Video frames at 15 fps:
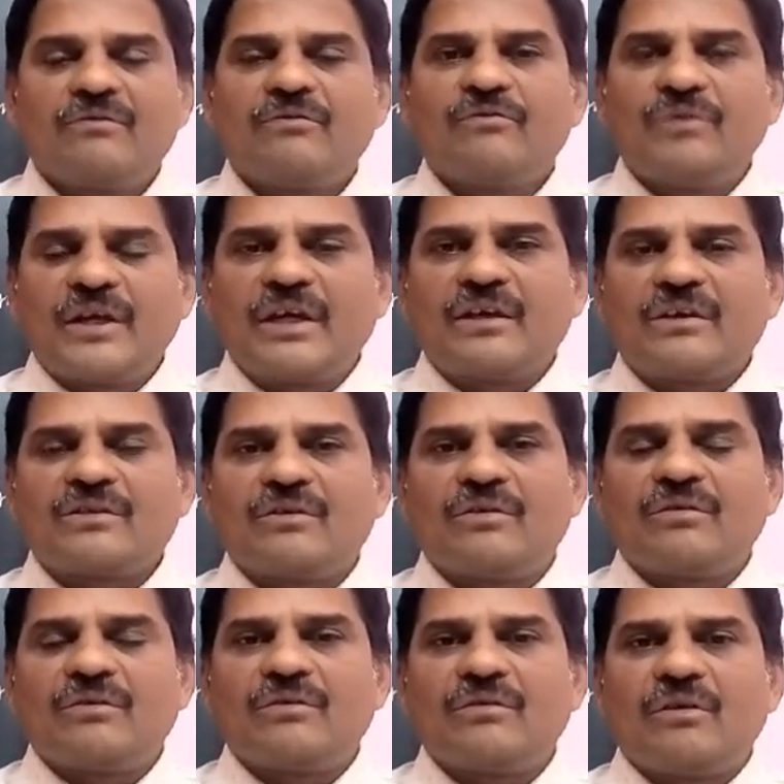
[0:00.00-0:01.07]
way
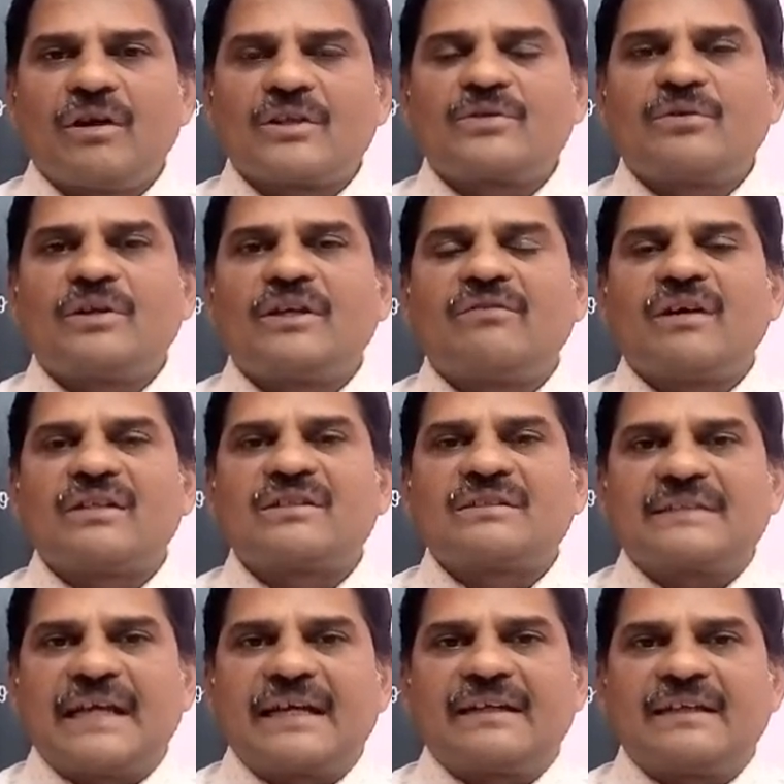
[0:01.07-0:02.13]
also it was
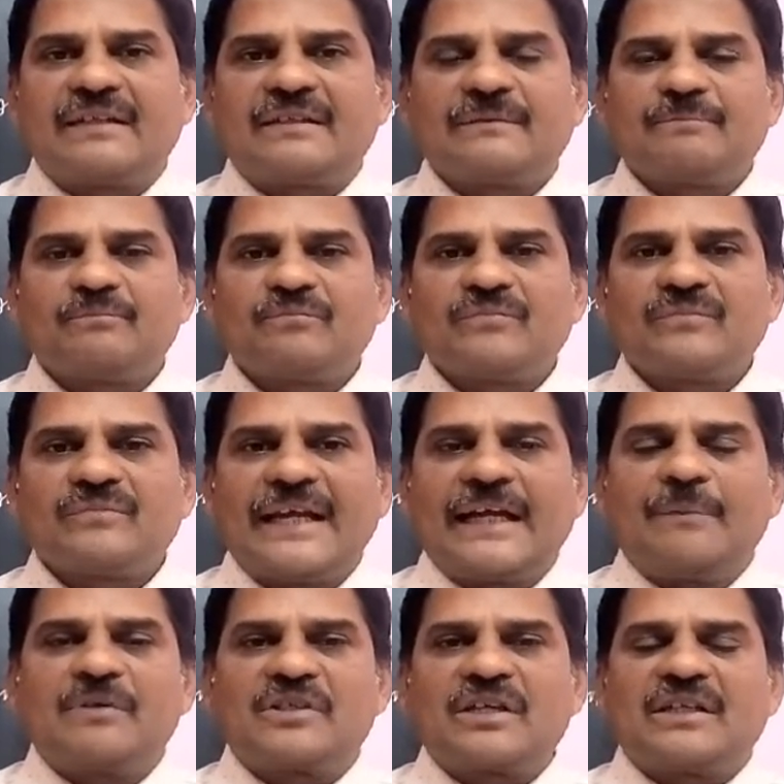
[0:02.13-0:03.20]
stagnant.
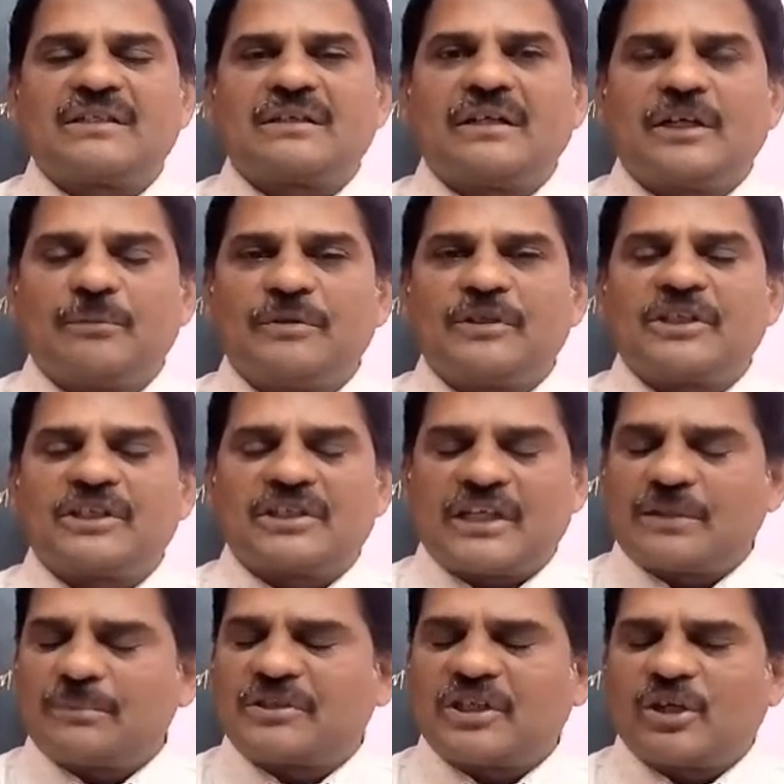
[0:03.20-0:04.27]

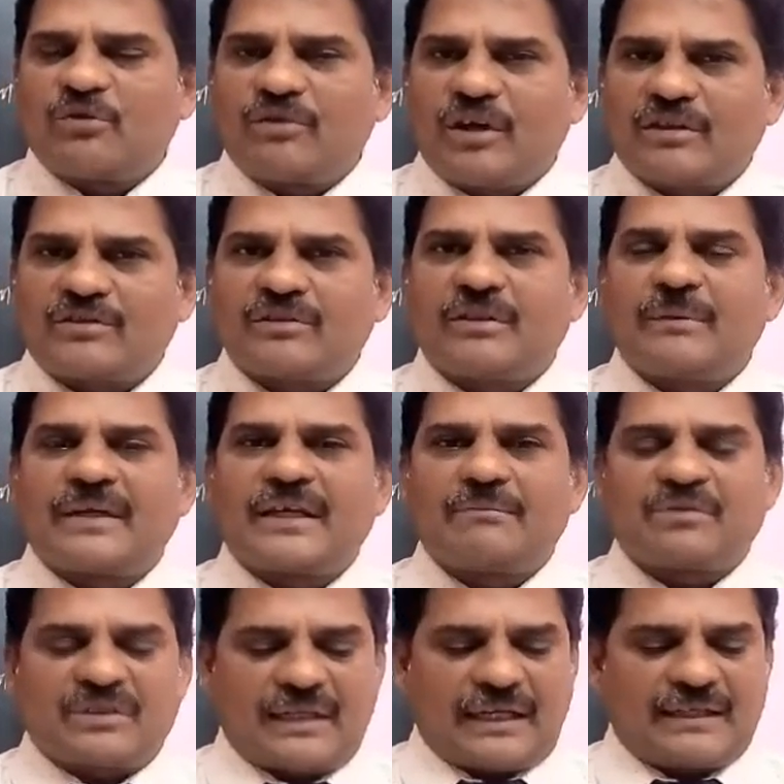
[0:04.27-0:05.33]
Administrative way also they became
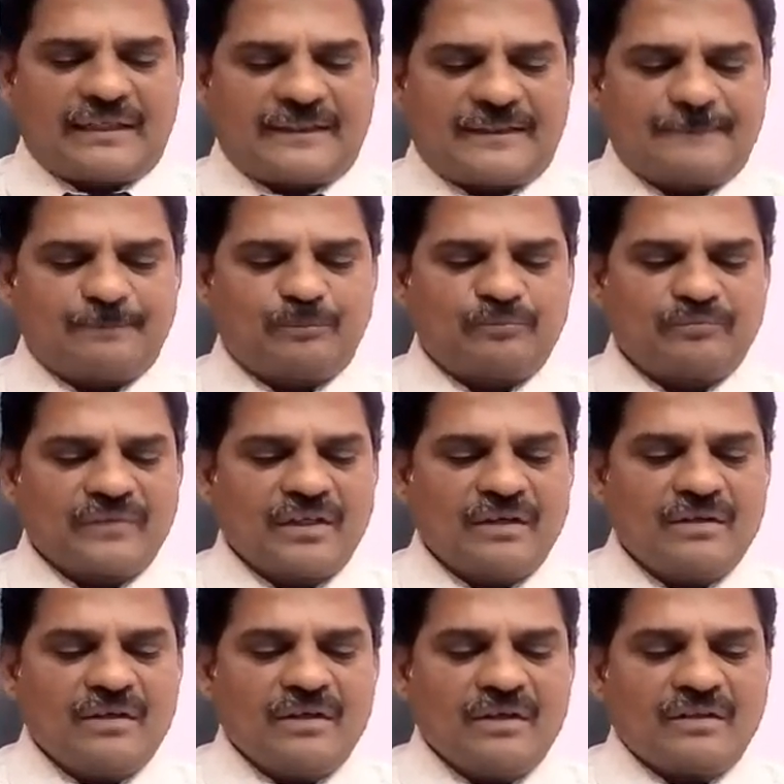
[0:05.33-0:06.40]
stagnant.
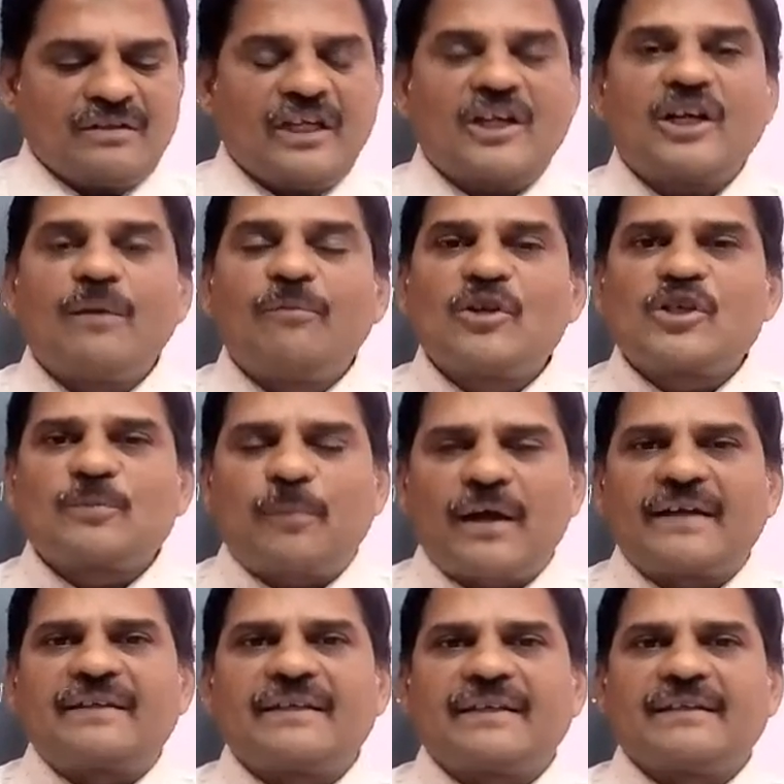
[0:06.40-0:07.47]
The Communist
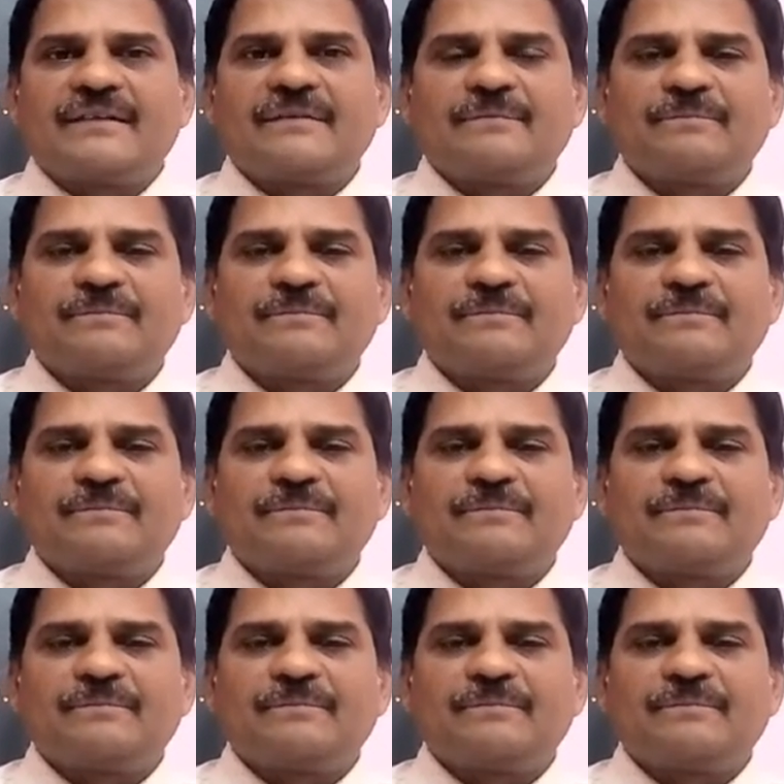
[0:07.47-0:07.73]
Party,